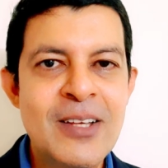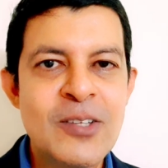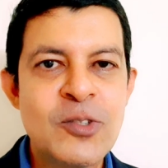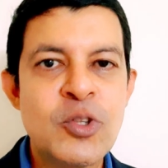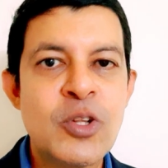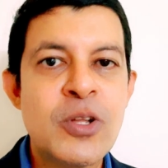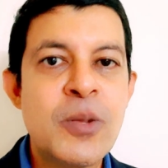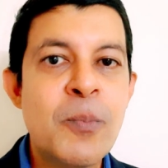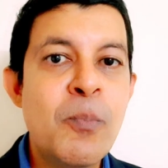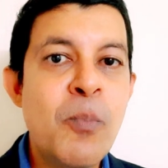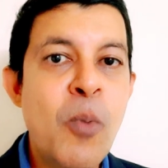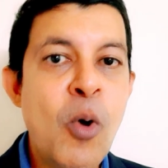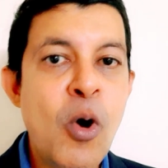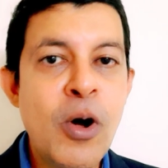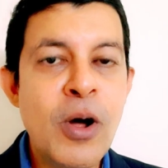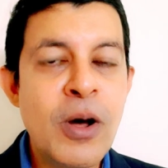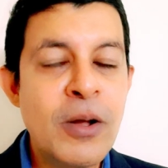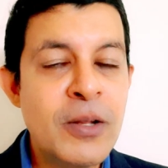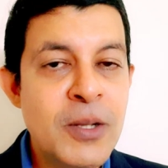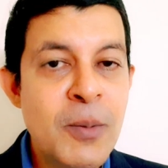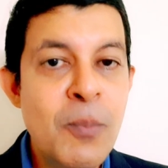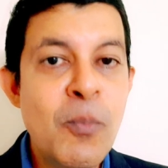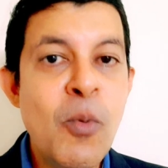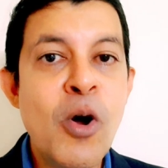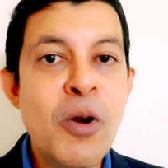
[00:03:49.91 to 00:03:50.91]
So the
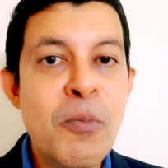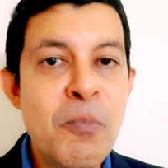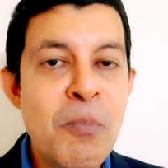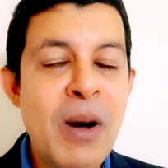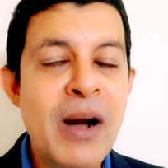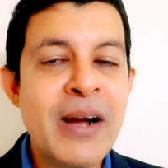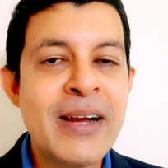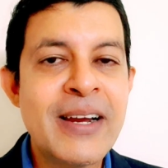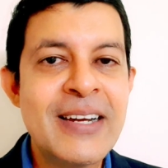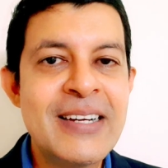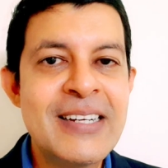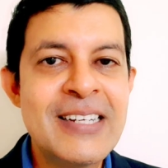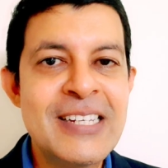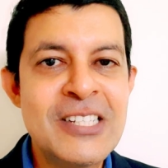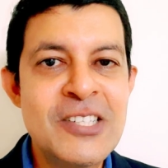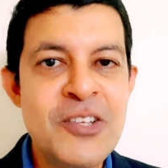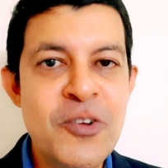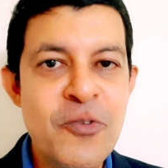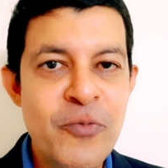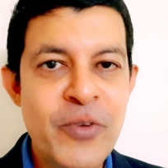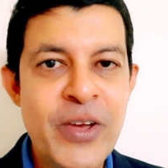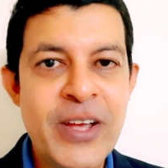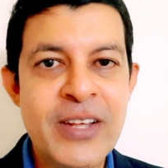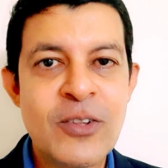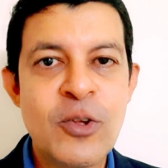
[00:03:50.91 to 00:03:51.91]
bond market is,
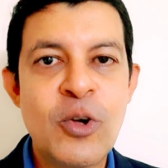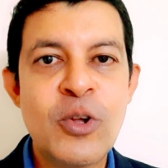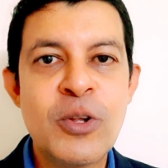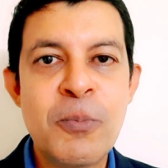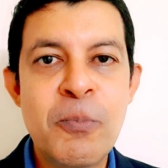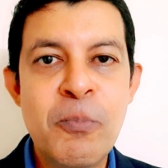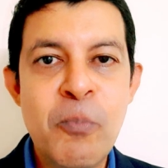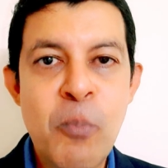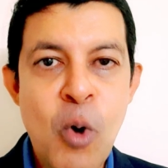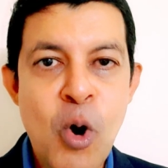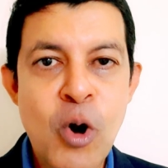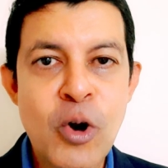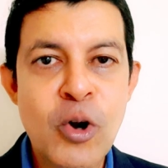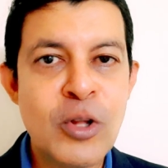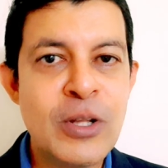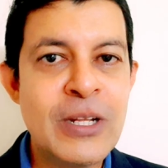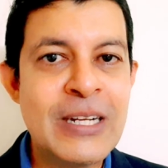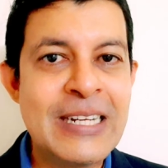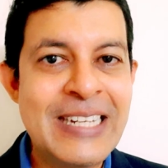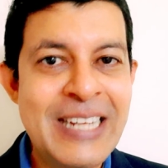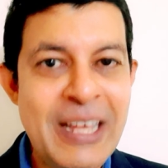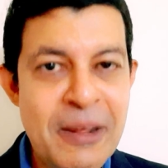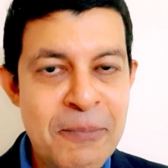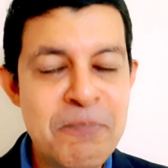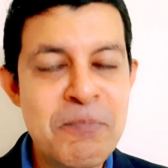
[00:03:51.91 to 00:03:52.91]
in fact, or the bond or the
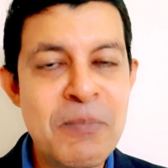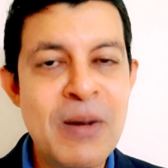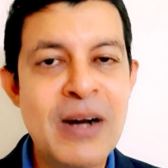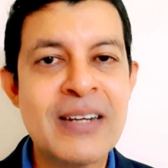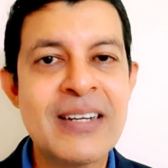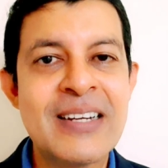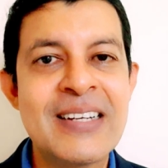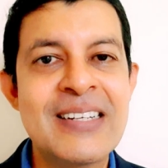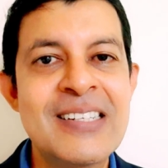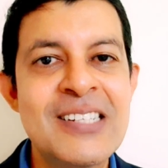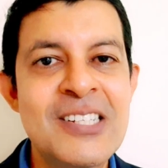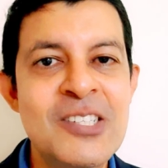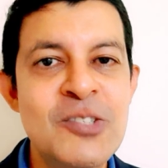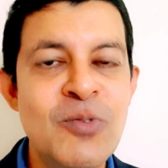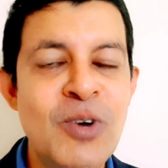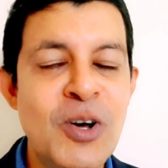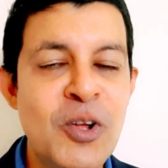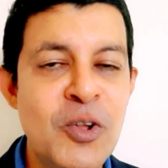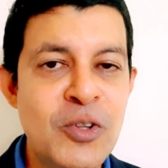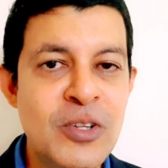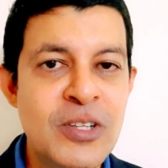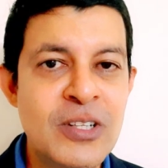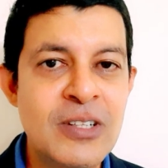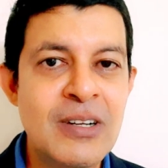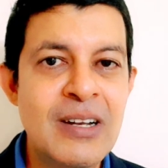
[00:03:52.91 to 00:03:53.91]
debt market is one
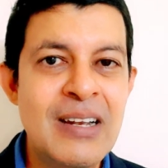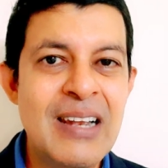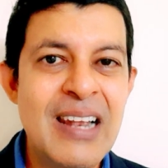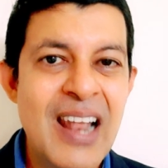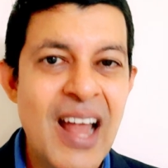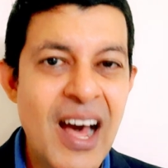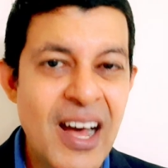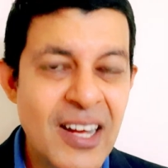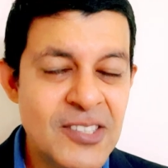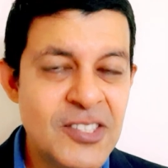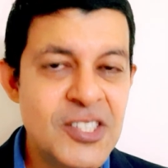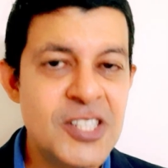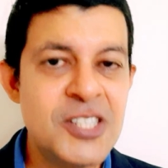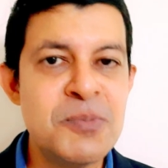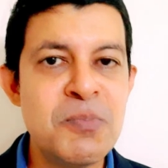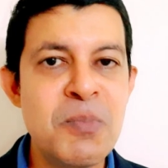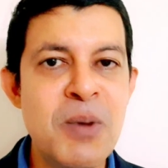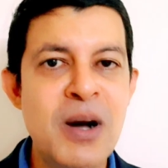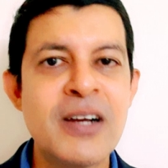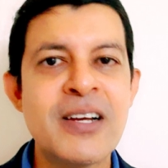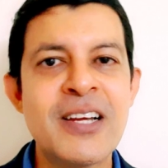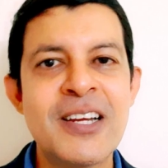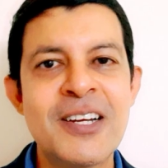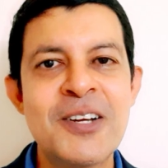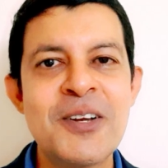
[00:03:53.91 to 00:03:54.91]
of the largest
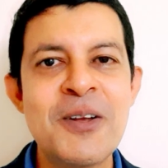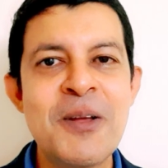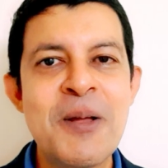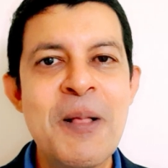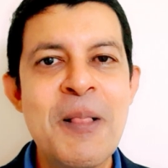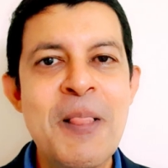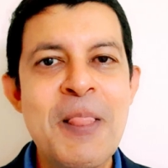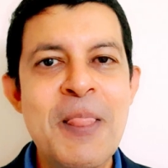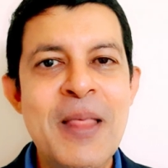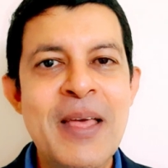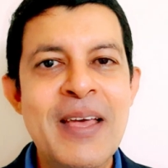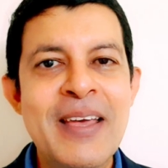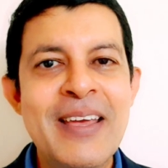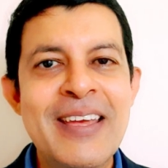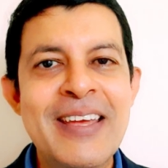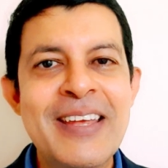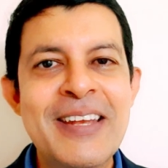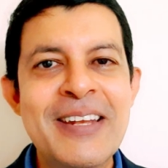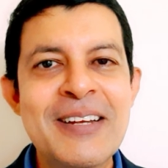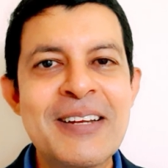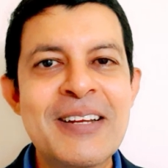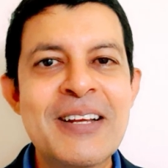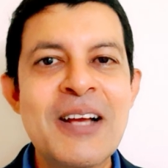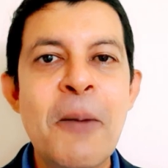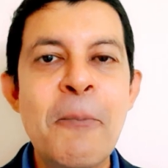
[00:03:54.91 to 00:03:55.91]
markets
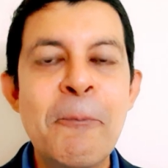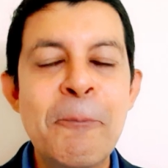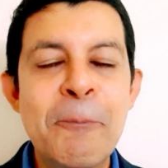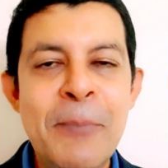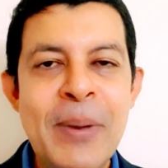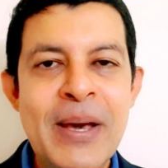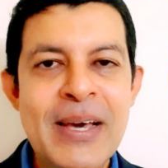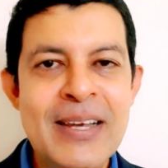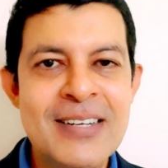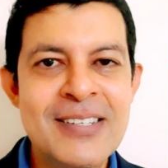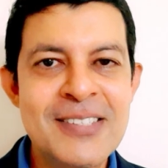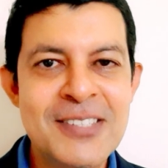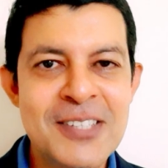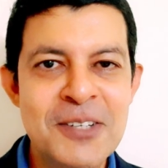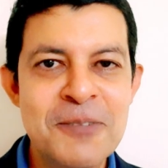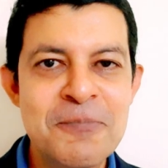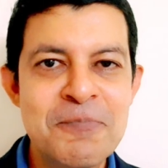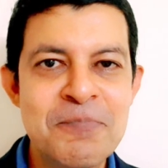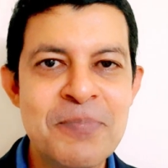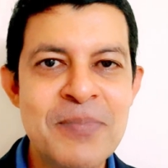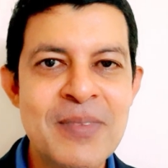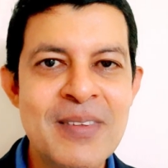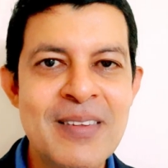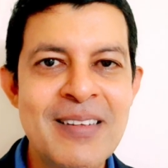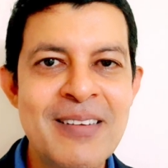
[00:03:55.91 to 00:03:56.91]
in
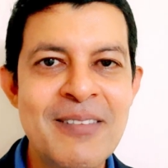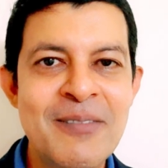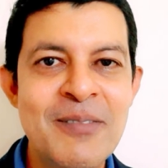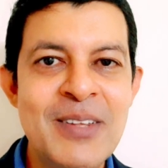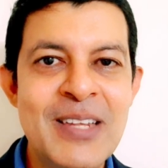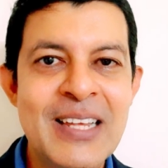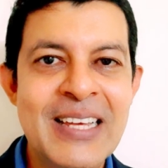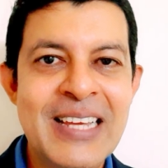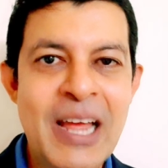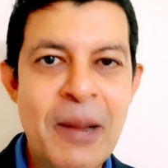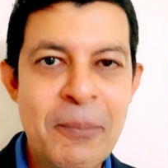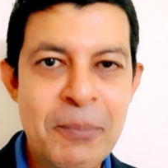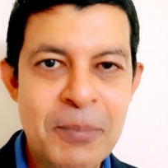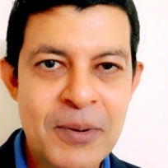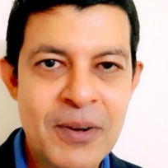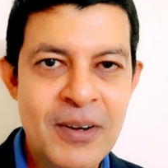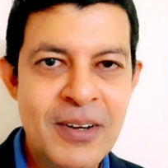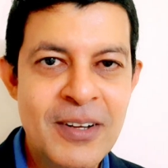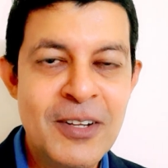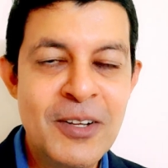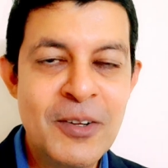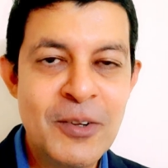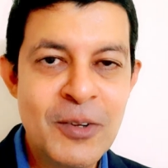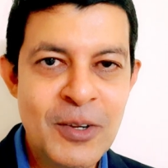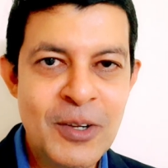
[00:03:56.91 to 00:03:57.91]
comparison with the
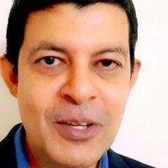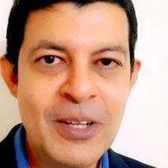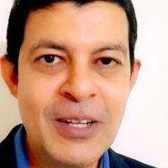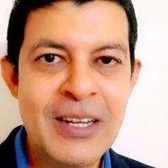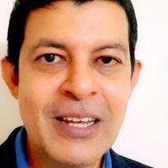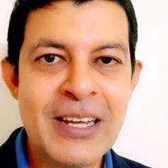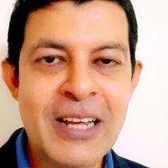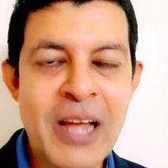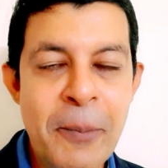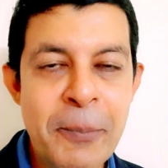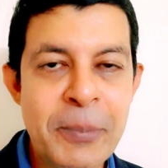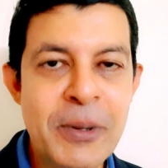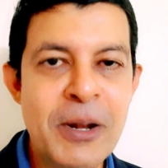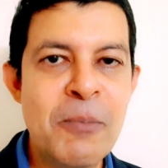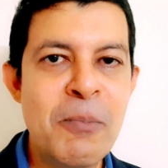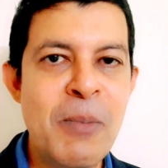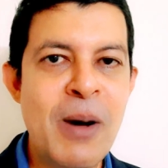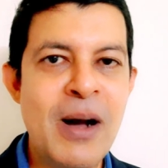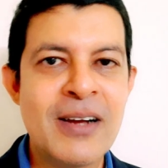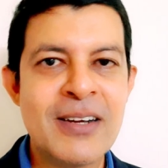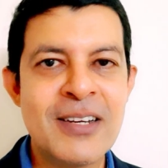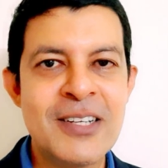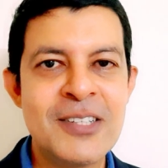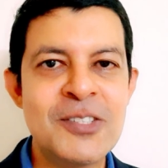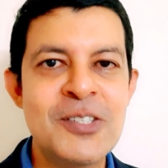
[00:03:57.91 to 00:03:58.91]
in the capital
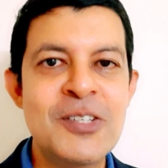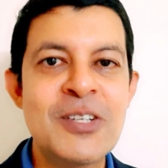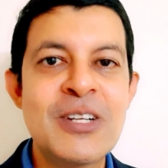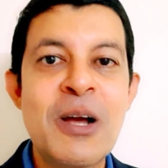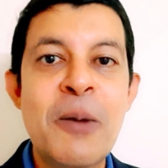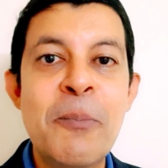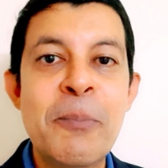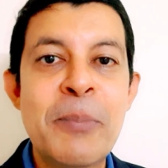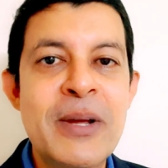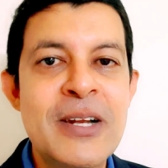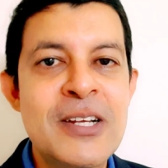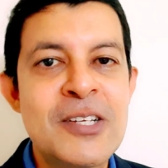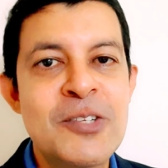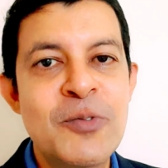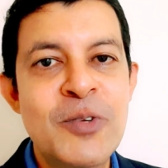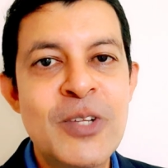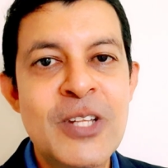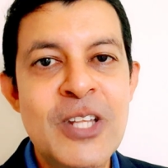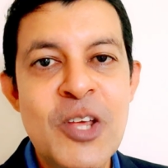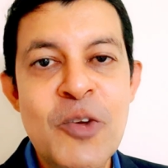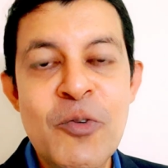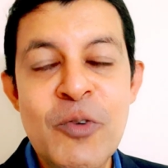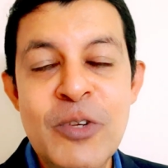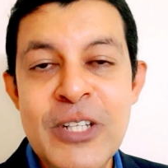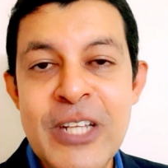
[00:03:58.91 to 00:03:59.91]
markets, in comparison with
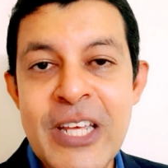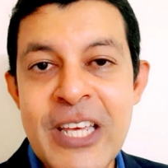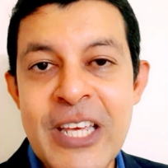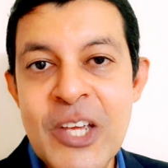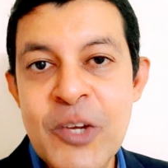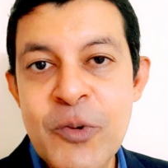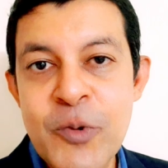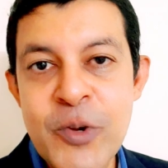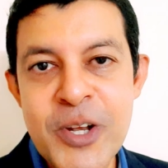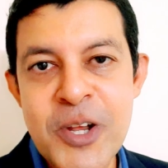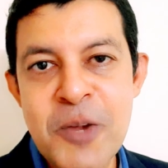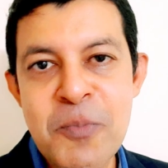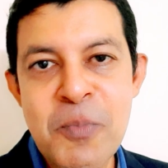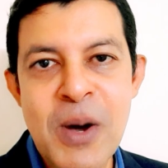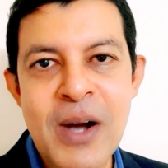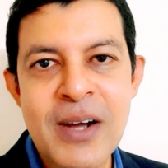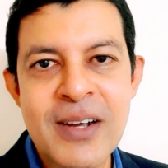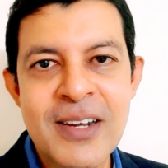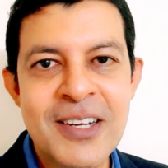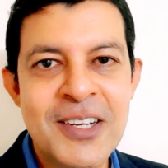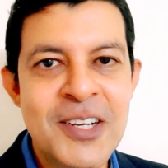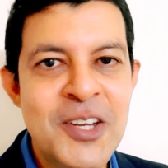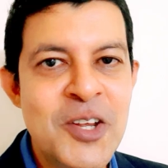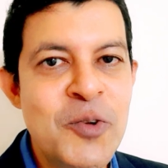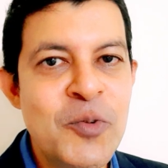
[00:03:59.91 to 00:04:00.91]
even equity
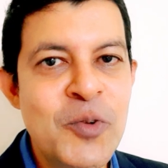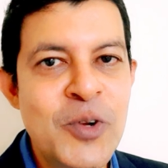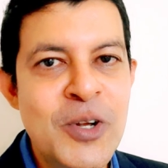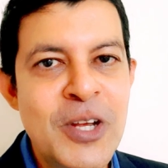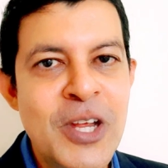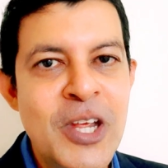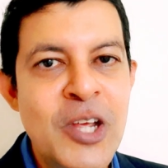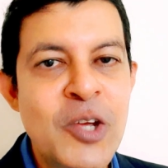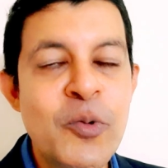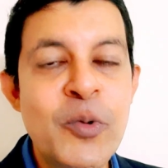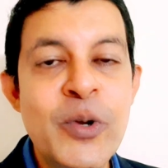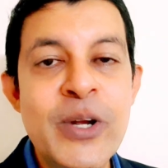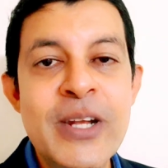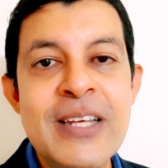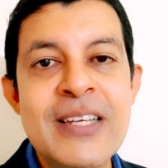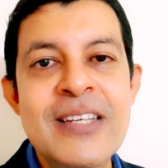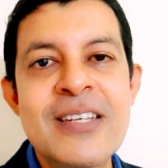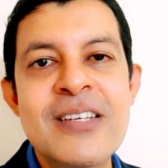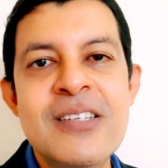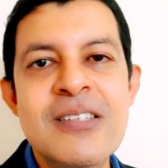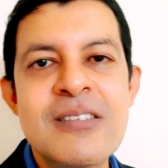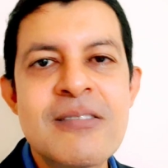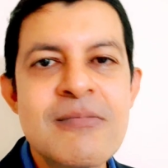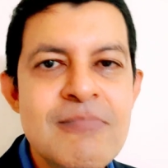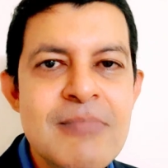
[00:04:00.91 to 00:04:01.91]
market. Even
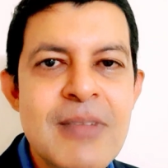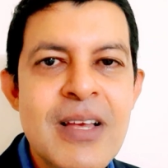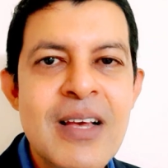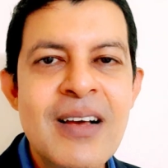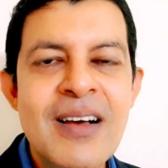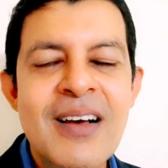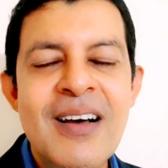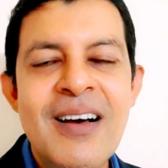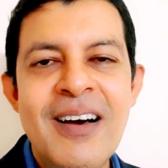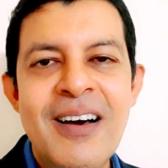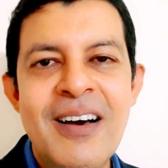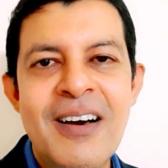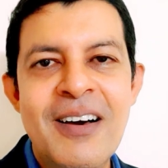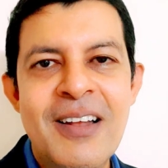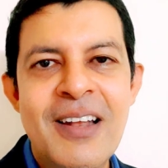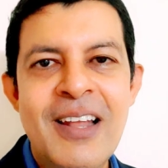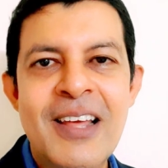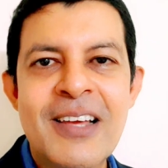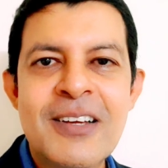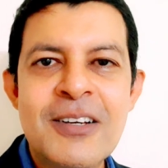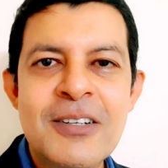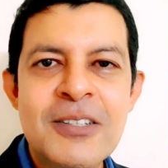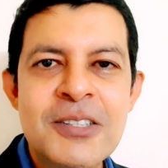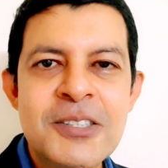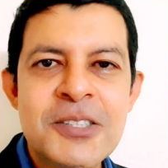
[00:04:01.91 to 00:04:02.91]
equity is
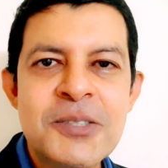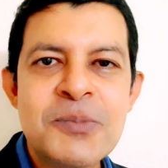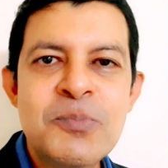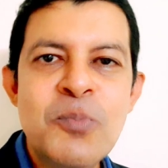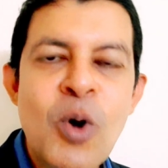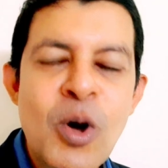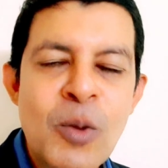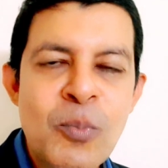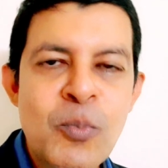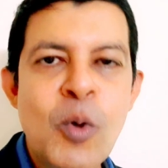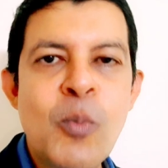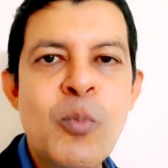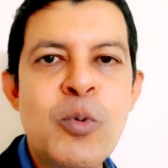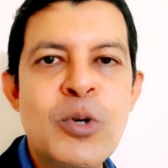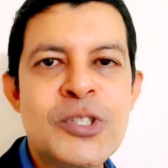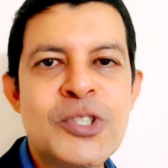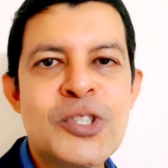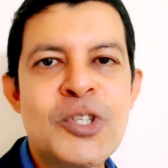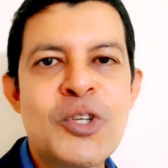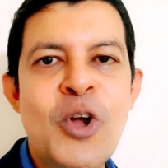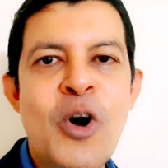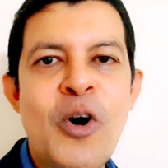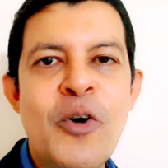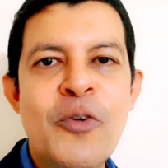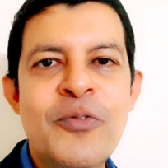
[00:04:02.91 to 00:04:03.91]
like a small
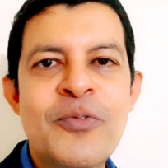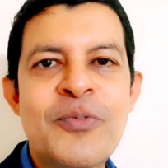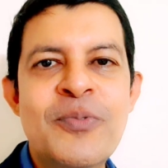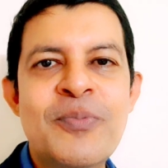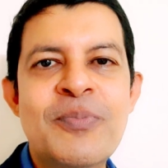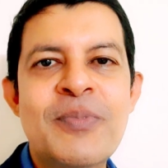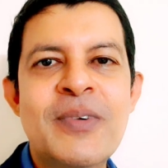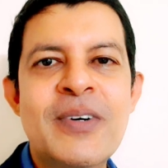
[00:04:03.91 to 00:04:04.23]
proportion of